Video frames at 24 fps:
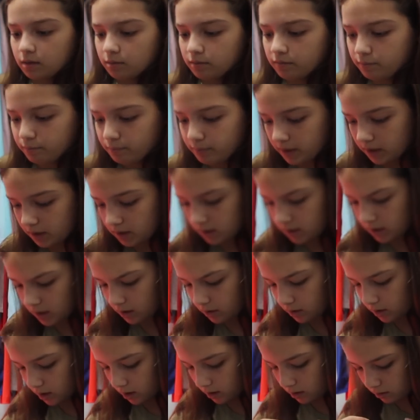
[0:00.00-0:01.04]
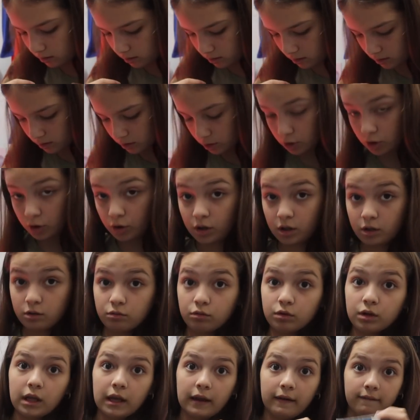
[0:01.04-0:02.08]
a big sale there. So these
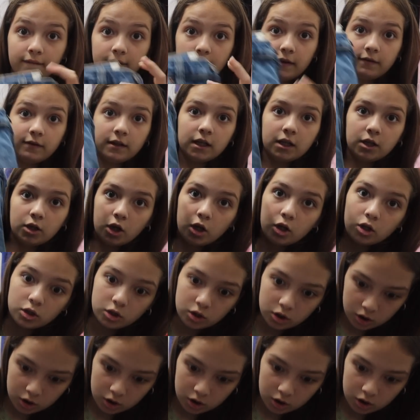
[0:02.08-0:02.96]
were like $15